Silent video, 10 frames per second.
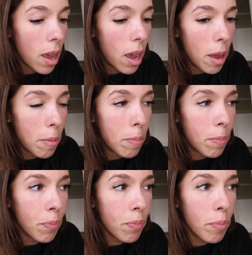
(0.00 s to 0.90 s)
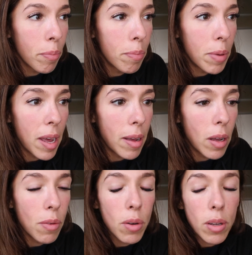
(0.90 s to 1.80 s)
Um, but yeah,
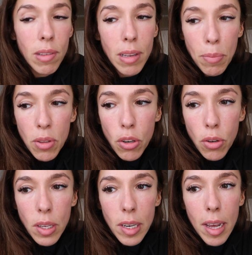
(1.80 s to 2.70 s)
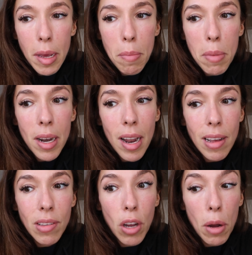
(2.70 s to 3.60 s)
I've got steps to do today and my
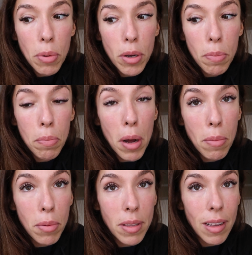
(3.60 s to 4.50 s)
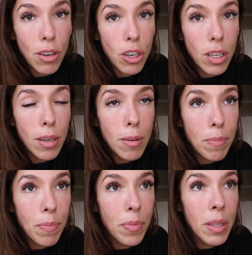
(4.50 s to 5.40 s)
last upper pump session.
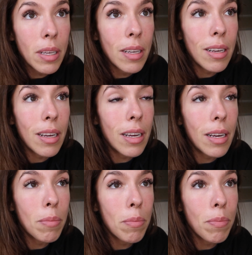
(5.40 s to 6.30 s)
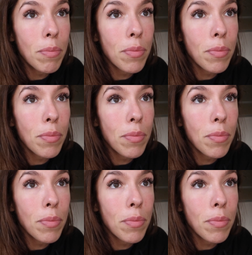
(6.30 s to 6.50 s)
Um,